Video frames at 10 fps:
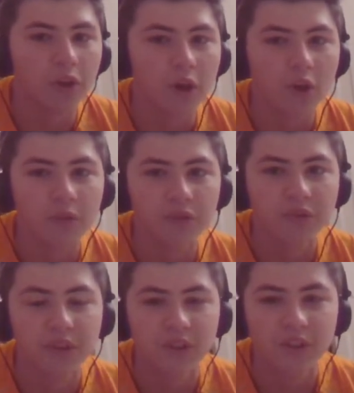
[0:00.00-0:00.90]
though.
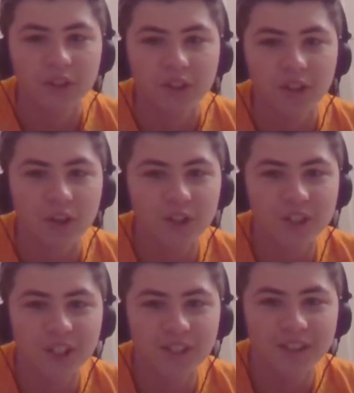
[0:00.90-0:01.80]
Oh
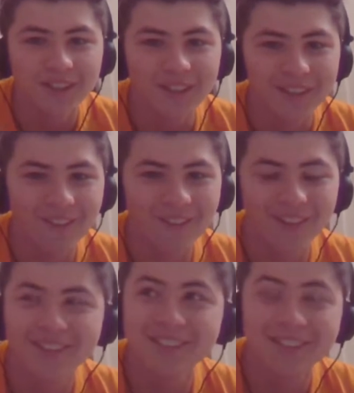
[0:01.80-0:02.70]
shit, in the woods?